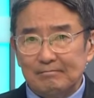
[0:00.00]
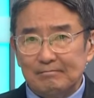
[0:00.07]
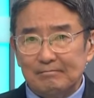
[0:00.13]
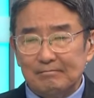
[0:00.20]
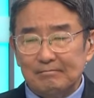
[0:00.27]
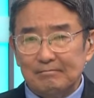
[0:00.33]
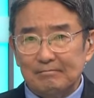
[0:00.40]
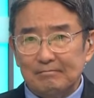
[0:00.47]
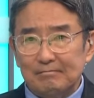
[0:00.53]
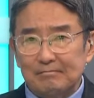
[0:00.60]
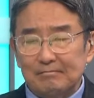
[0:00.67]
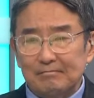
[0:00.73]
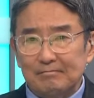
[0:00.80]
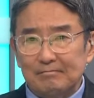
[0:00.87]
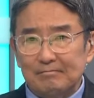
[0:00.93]

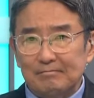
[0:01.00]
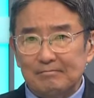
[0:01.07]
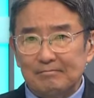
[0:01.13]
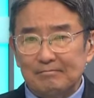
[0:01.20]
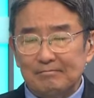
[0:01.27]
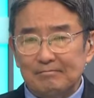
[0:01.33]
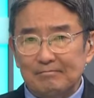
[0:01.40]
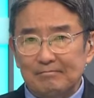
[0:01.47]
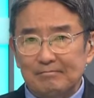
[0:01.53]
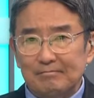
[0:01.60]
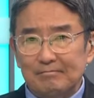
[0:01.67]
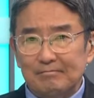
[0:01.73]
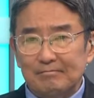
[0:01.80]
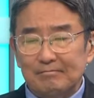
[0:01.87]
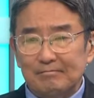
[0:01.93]

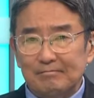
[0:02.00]
(silent)